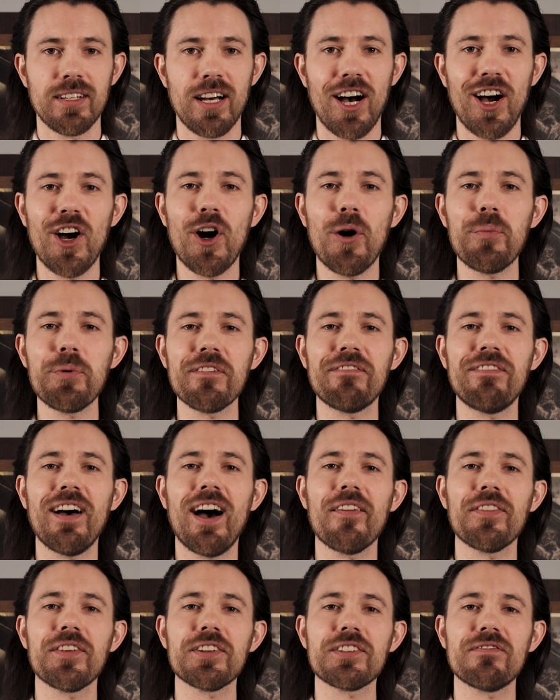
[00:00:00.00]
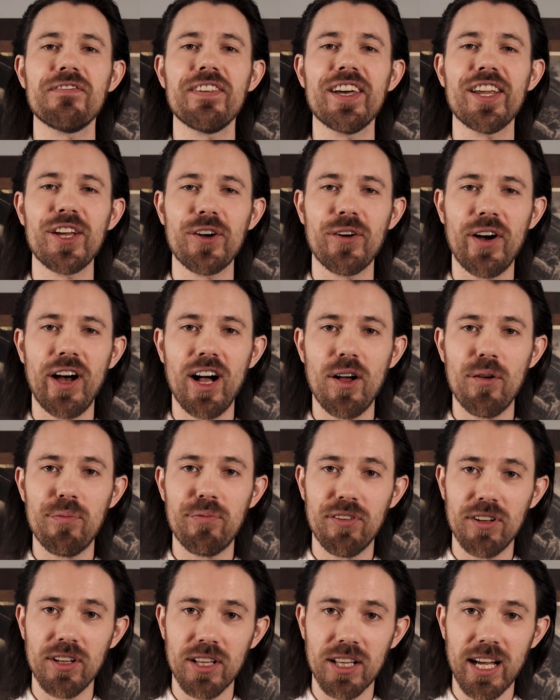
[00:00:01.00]
I hope you found this video
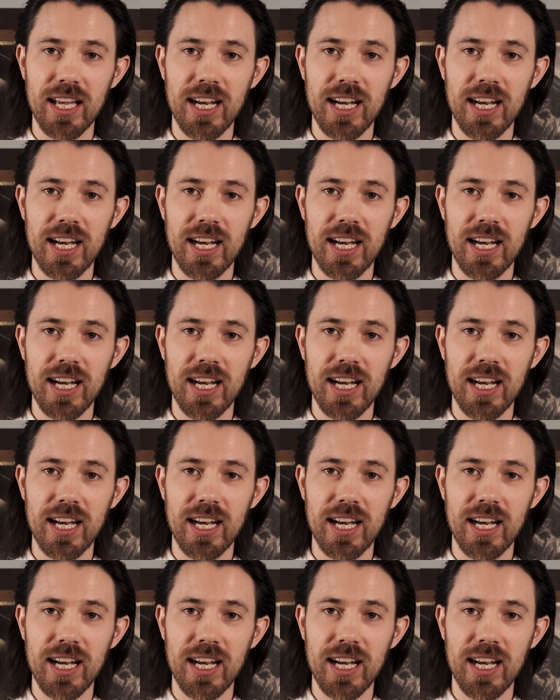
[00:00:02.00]
helpful,